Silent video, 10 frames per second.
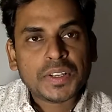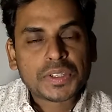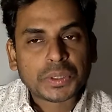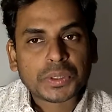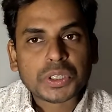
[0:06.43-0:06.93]

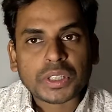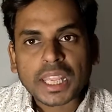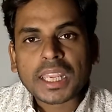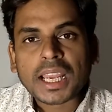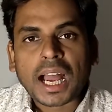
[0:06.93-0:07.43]
So
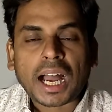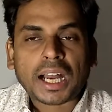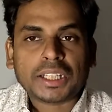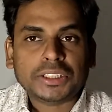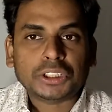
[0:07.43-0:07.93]
today
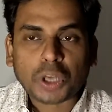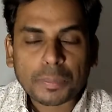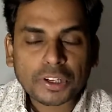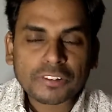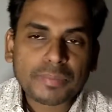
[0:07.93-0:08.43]
the
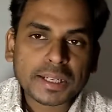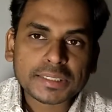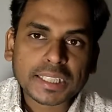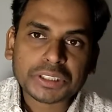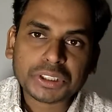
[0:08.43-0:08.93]
topic of my
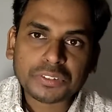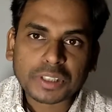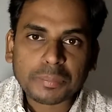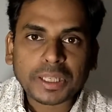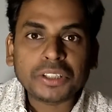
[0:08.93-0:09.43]
discussion
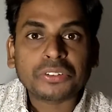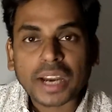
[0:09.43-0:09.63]
will be